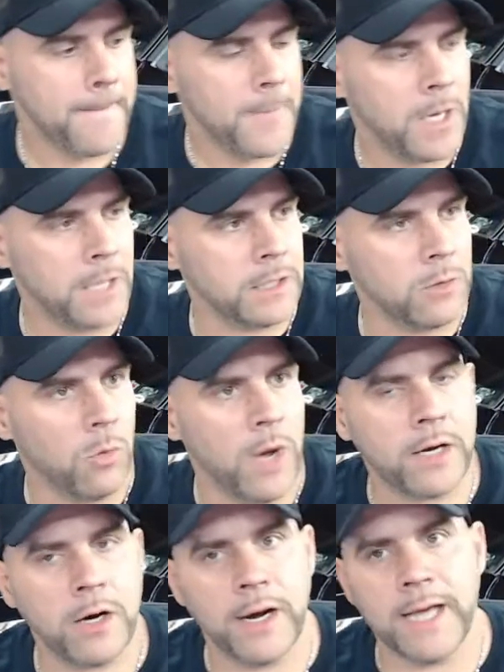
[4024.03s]
I think the white
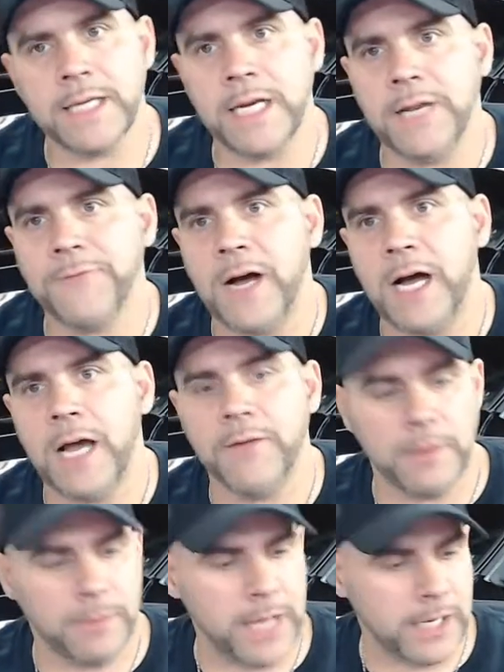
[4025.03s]
car has 85 and
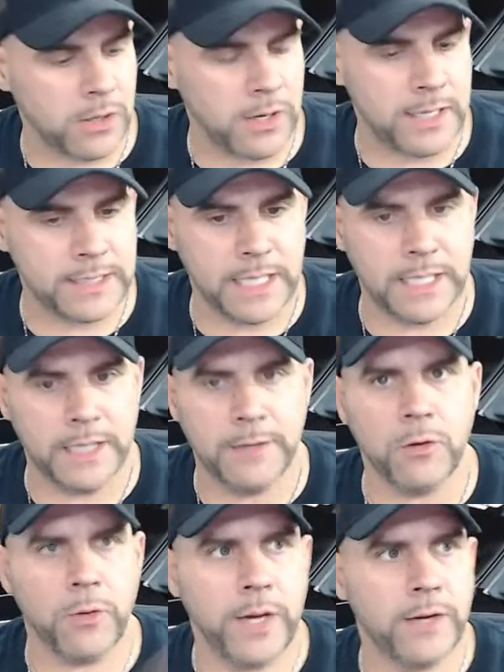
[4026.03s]
the black car has 80.
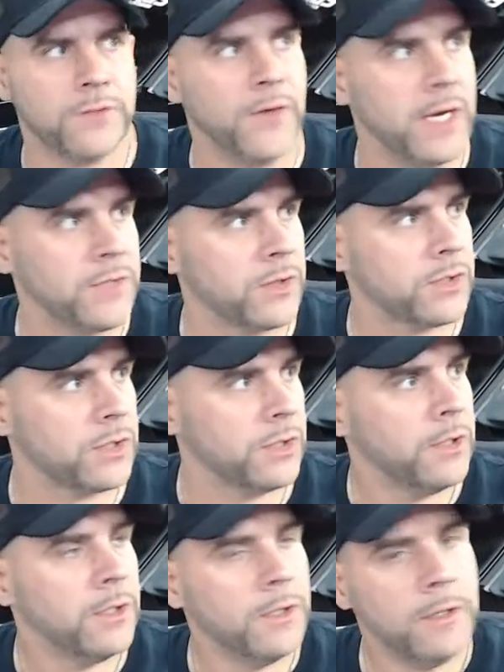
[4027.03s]
Or wait, it's vice versa.
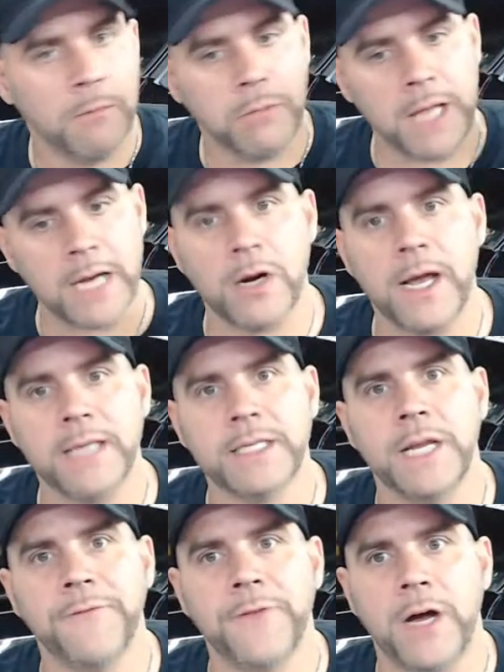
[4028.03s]
Black car has
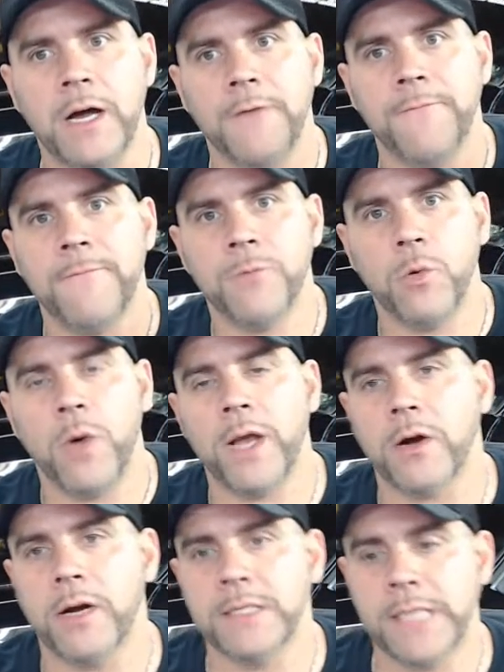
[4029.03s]
85, the white
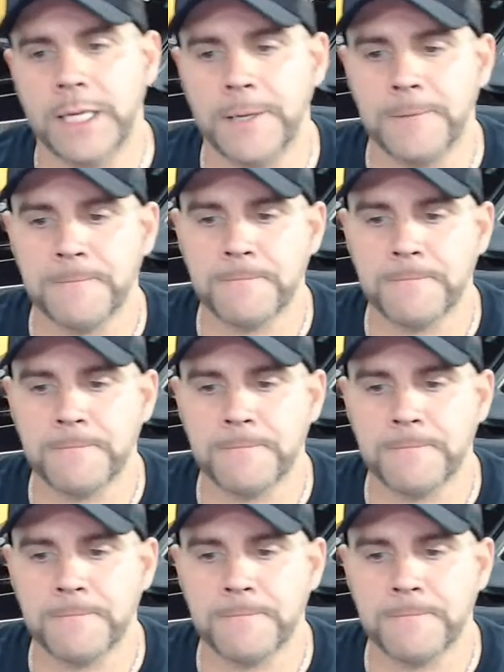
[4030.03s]
car has 80.